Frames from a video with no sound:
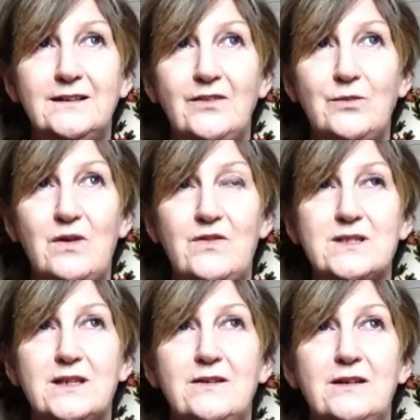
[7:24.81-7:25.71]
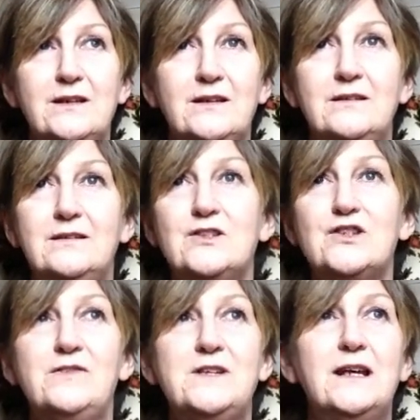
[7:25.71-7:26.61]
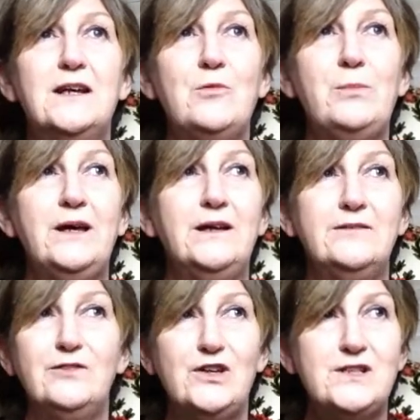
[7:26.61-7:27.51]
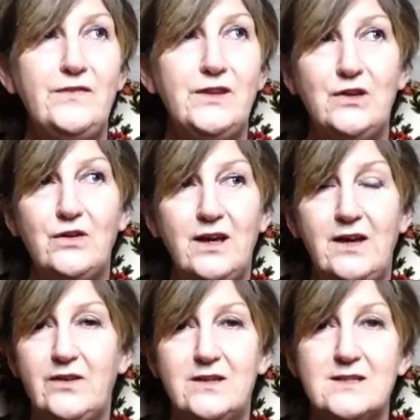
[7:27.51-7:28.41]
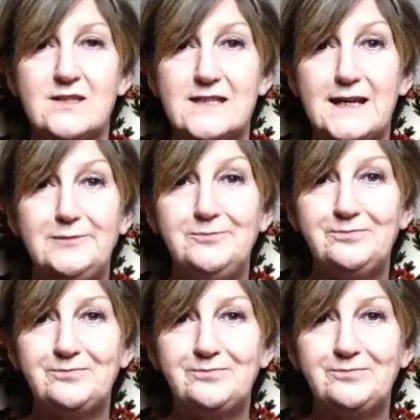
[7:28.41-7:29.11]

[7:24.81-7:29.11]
The weather's shifted a little bit, and I've heard in the UK that it's the same.